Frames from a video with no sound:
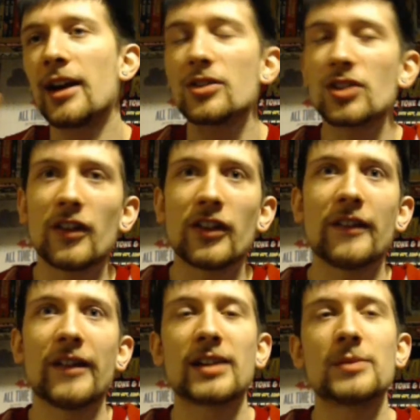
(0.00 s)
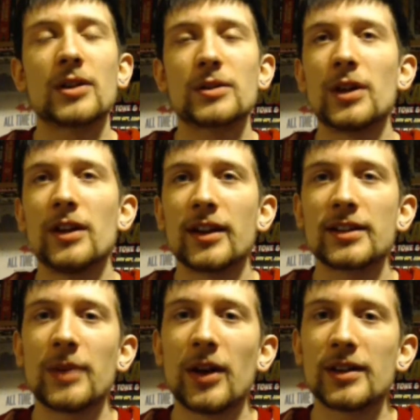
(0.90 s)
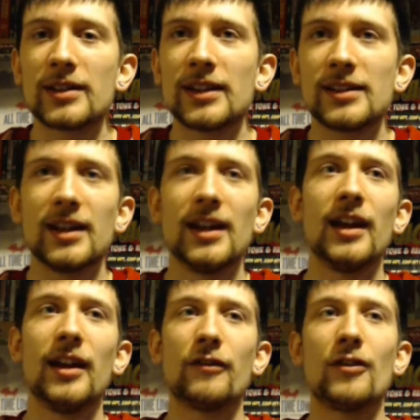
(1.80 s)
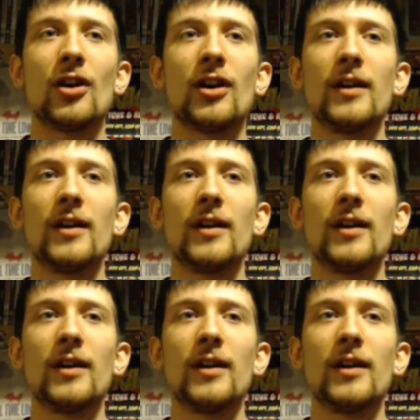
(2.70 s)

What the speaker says: I'm sure if you have an Xbox One you've experienced this. If not,